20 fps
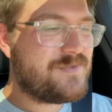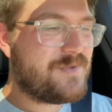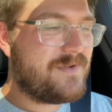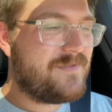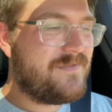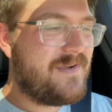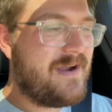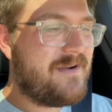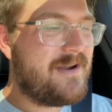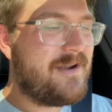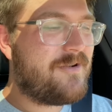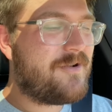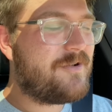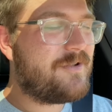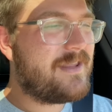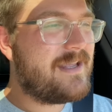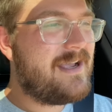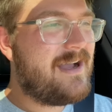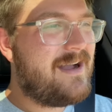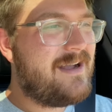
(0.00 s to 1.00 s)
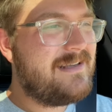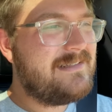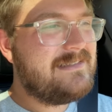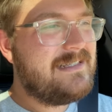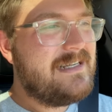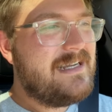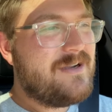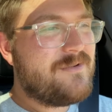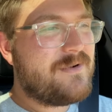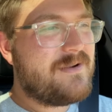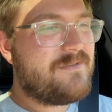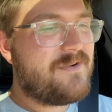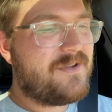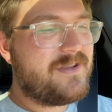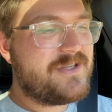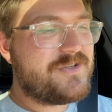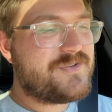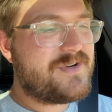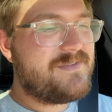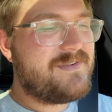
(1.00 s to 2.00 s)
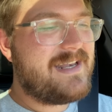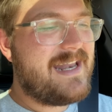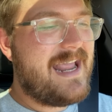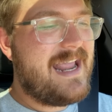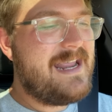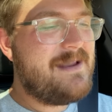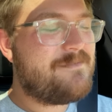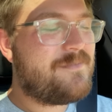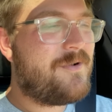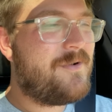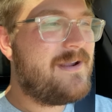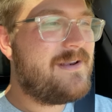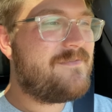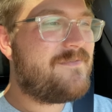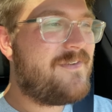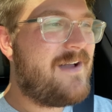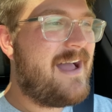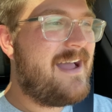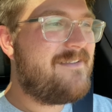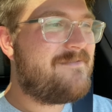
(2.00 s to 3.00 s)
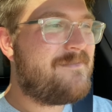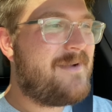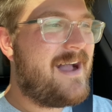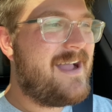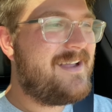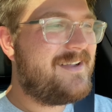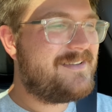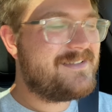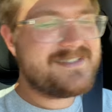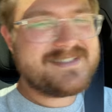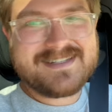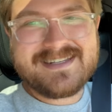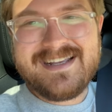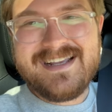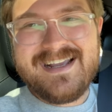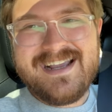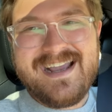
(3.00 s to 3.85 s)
We're very early on. We've only driven 8.5 miles.